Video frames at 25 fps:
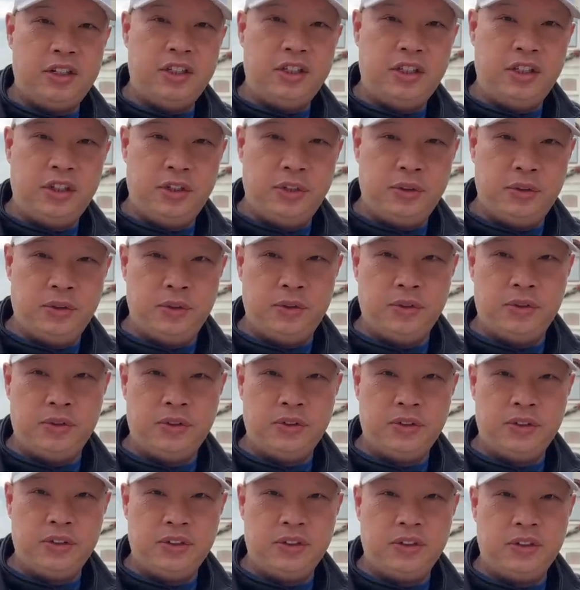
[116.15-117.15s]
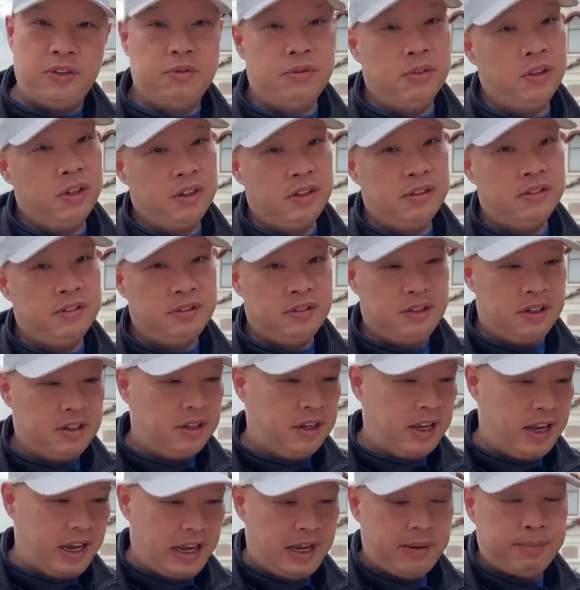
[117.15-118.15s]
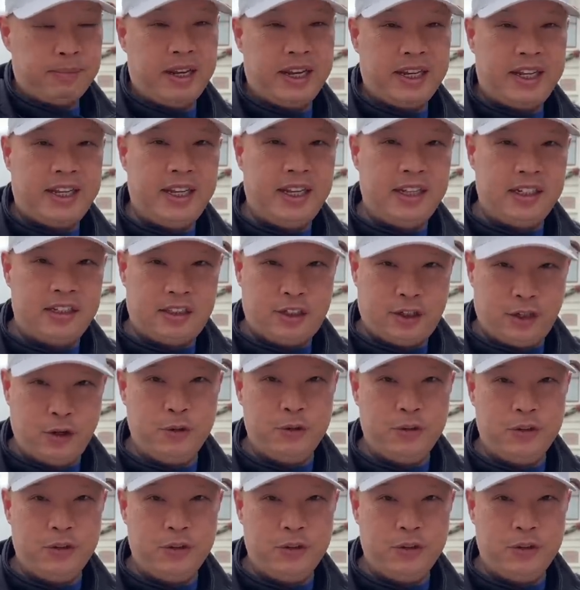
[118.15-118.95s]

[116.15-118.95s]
you. Well, and my kid too.